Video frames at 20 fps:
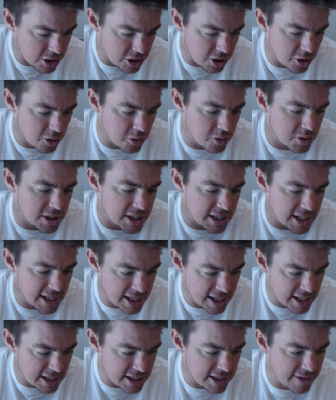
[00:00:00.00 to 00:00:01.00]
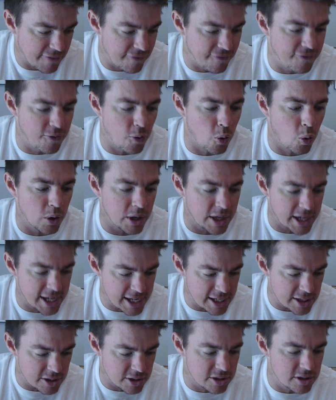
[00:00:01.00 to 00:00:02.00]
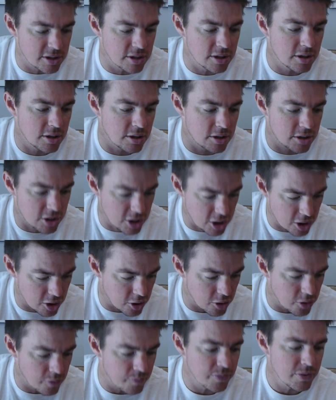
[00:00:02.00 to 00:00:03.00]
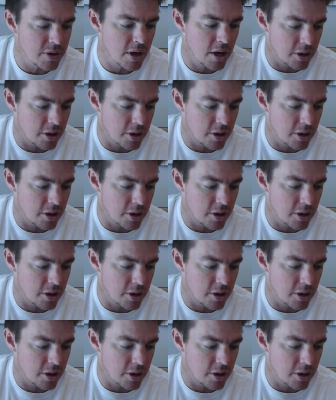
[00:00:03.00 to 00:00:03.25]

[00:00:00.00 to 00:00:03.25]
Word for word: two Cs, four Ds, two,